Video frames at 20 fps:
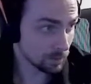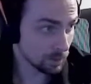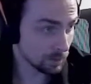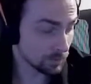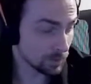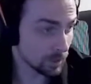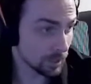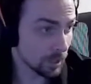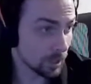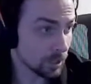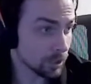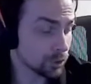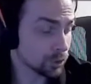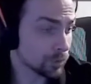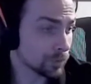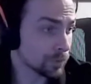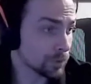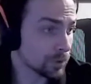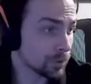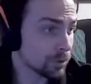have an edge
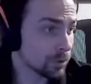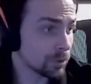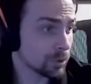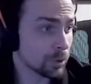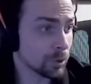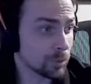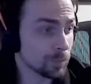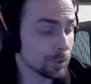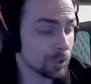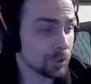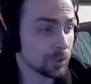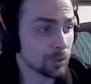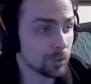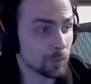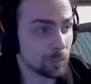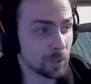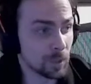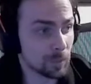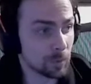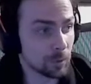over so many other
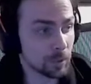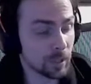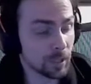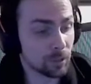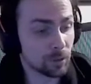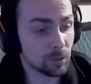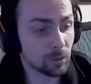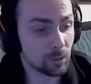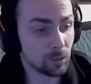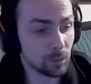people that